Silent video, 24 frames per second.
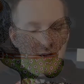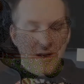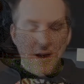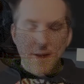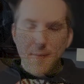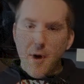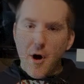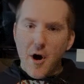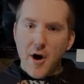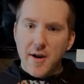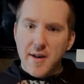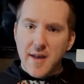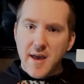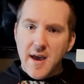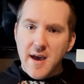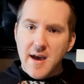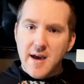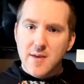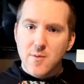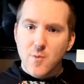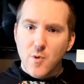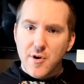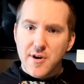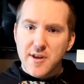Come on,
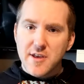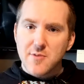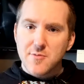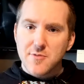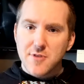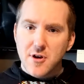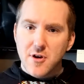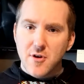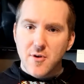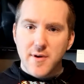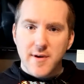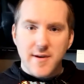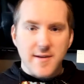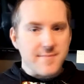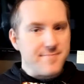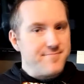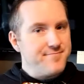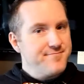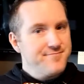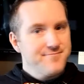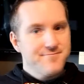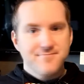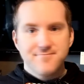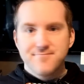hen, what are you doing?
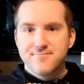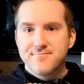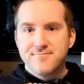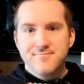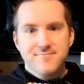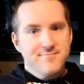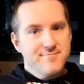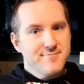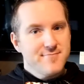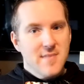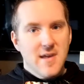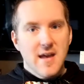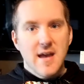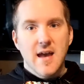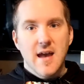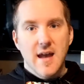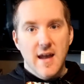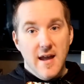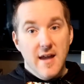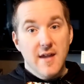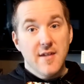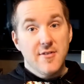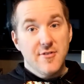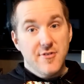
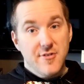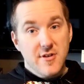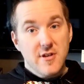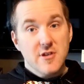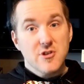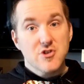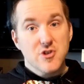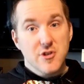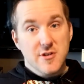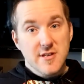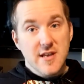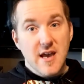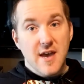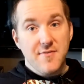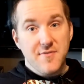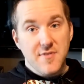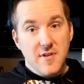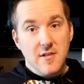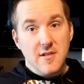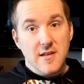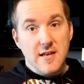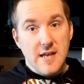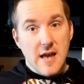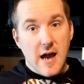Hens should
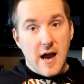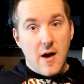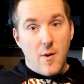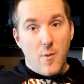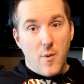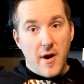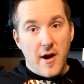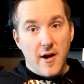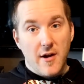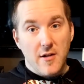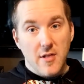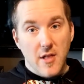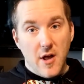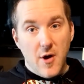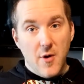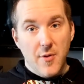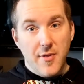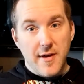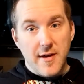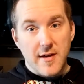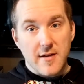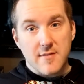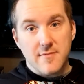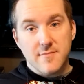definitely not wear
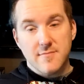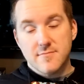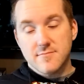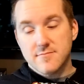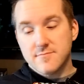clothing.